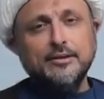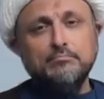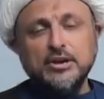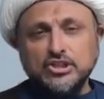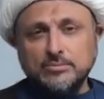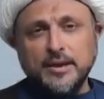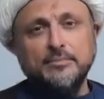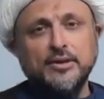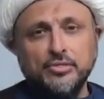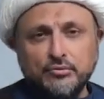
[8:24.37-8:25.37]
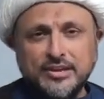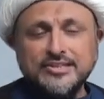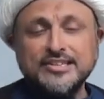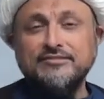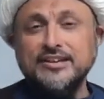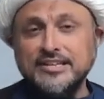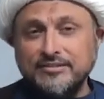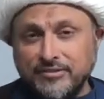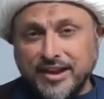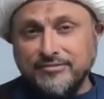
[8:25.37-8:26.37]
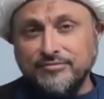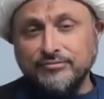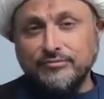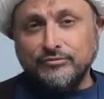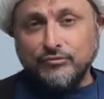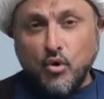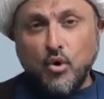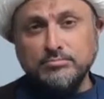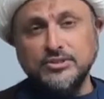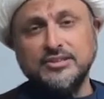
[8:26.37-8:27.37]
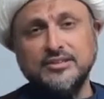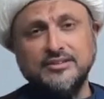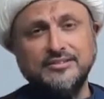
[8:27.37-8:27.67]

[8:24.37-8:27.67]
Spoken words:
multiply by 375 forms.